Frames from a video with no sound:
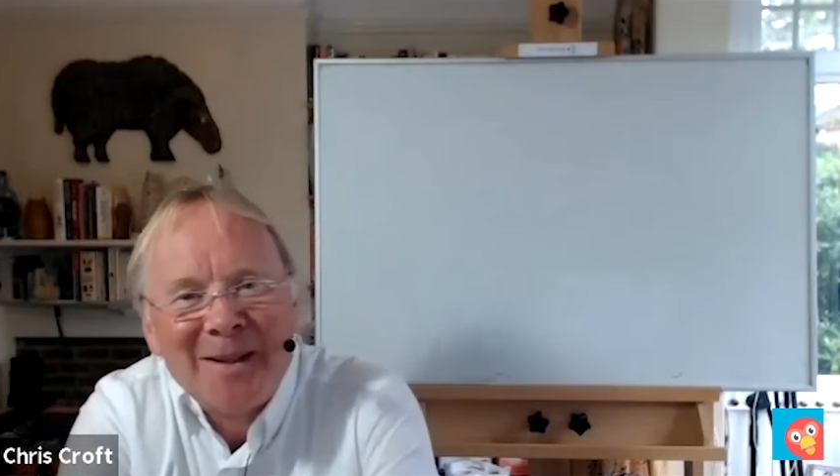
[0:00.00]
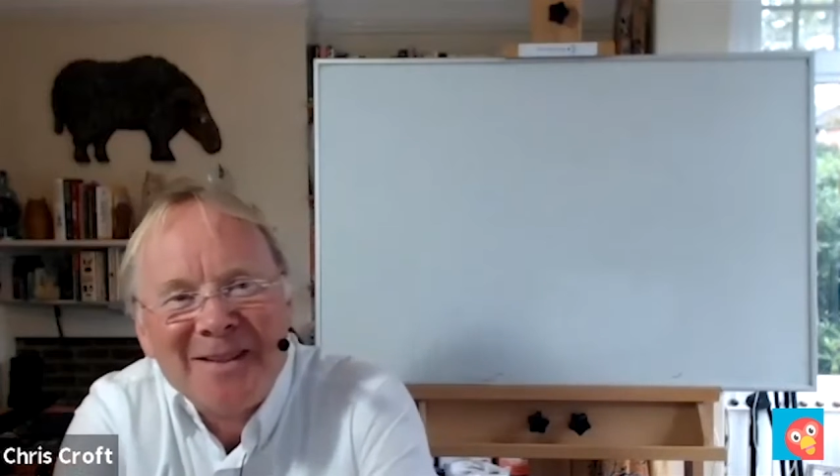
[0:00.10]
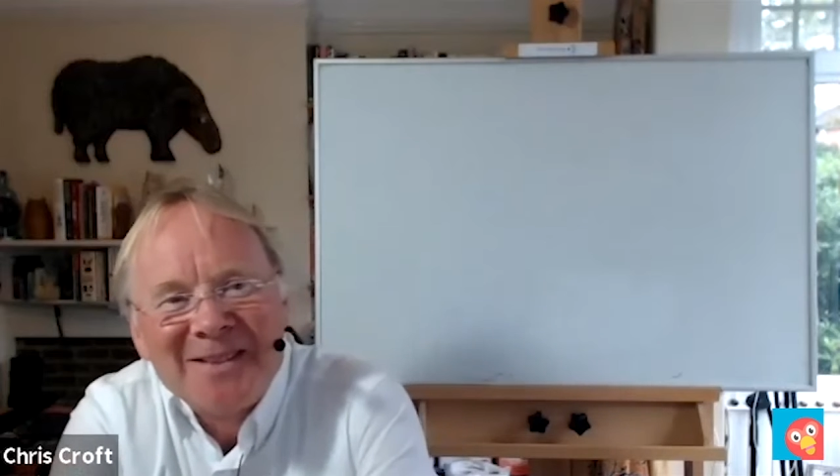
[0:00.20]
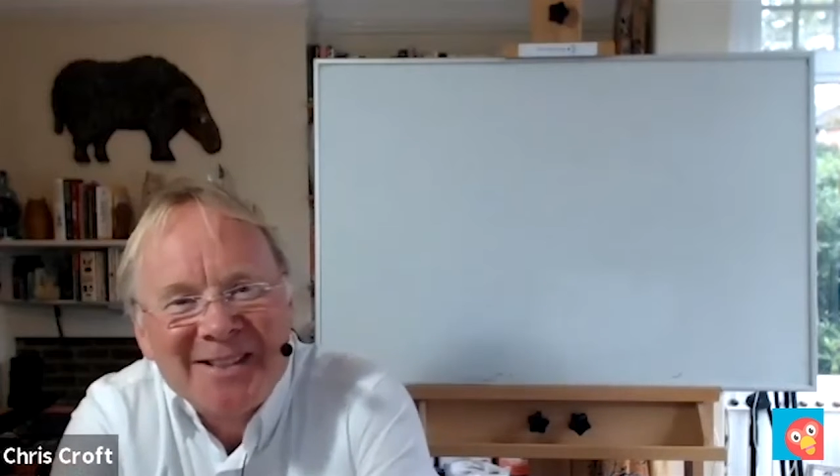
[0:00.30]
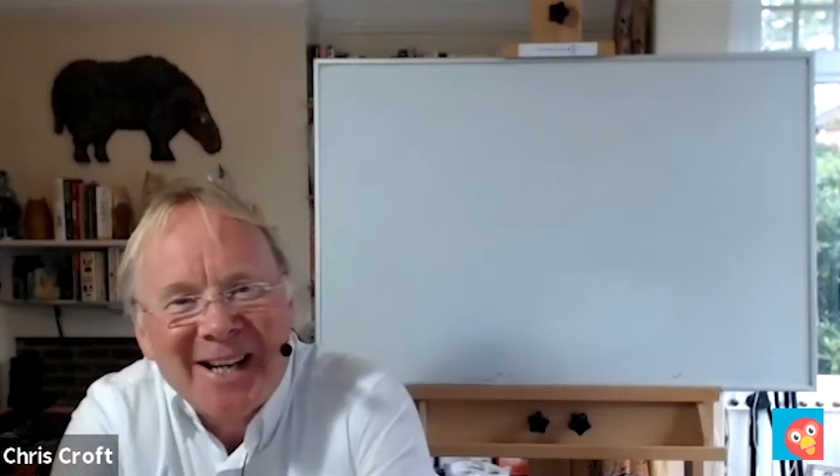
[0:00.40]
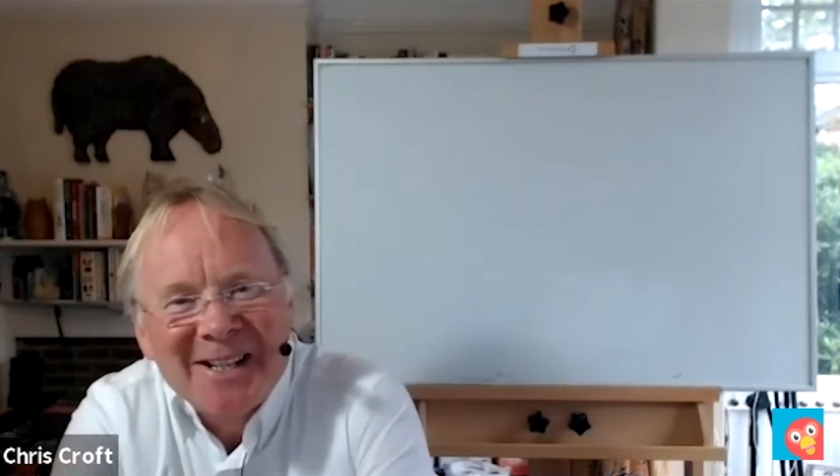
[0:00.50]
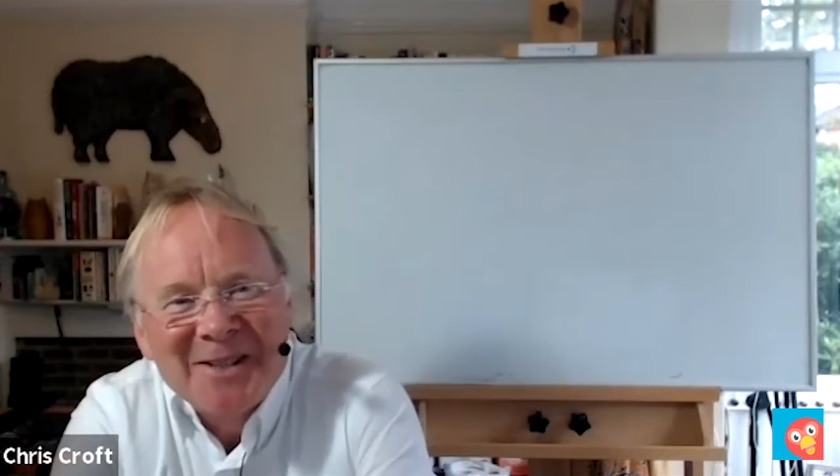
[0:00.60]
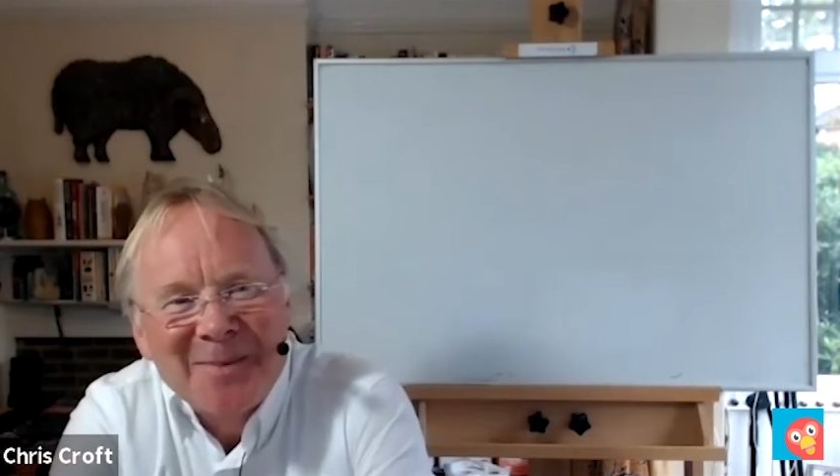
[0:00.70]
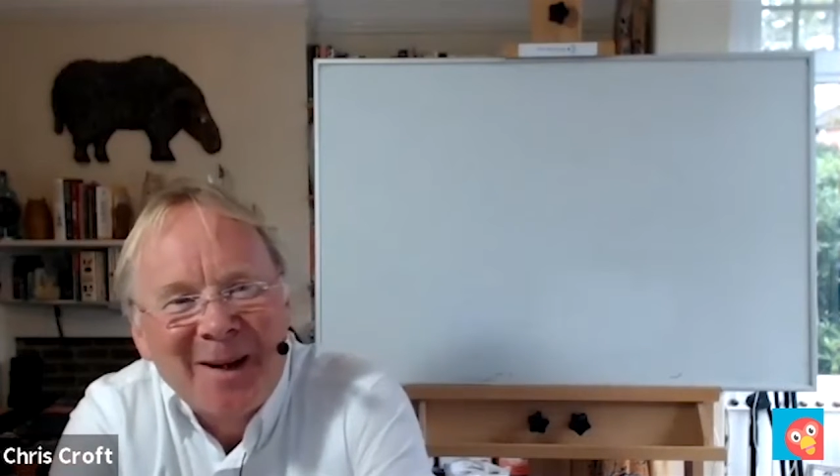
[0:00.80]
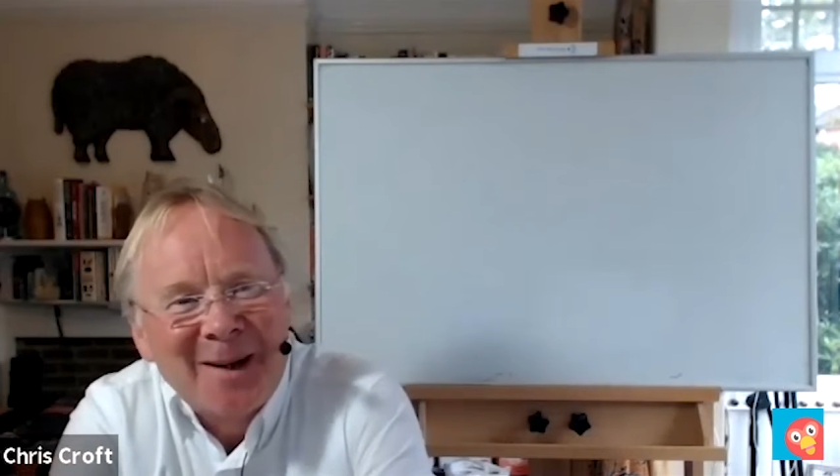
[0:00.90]
and
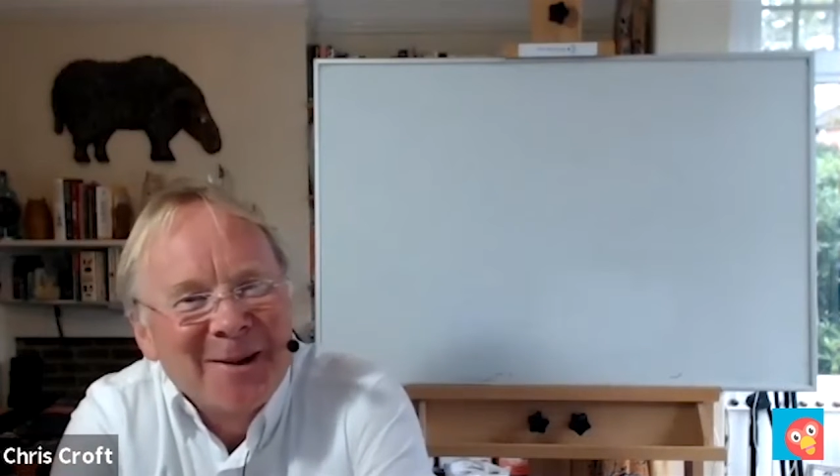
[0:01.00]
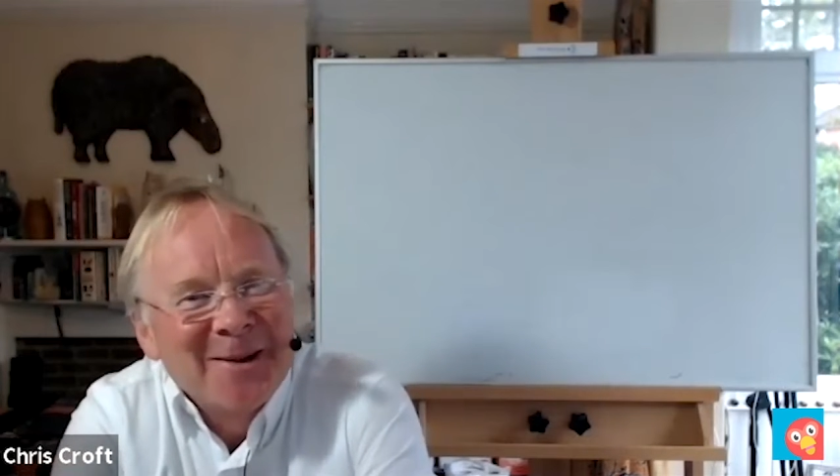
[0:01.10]
Zanzibar,